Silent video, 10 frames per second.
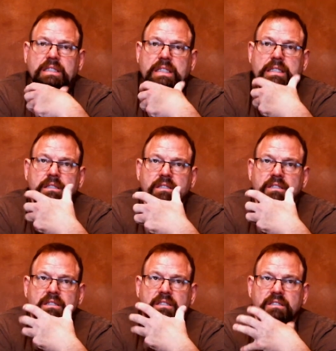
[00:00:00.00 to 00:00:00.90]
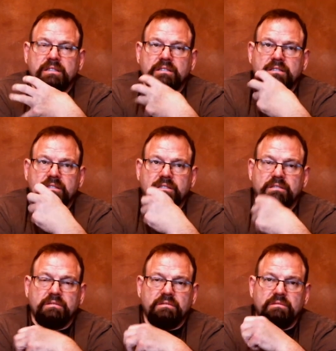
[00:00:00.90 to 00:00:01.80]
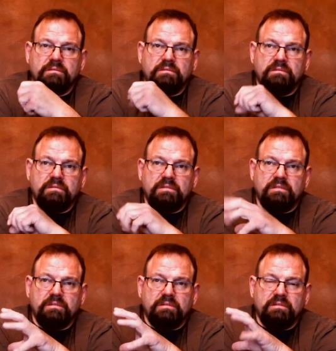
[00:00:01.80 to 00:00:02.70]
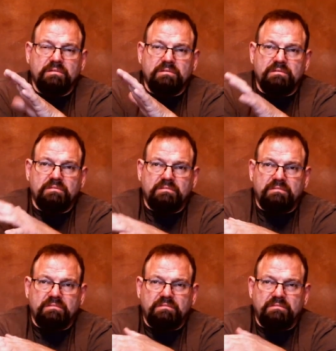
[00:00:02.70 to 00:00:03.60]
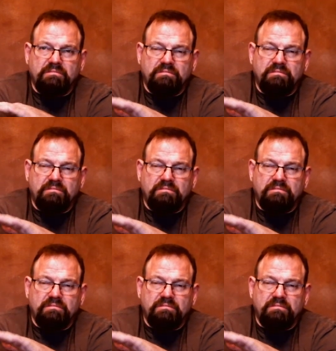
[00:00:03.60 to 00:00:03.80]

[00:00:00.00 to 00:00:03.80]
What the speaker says: Nothing is said.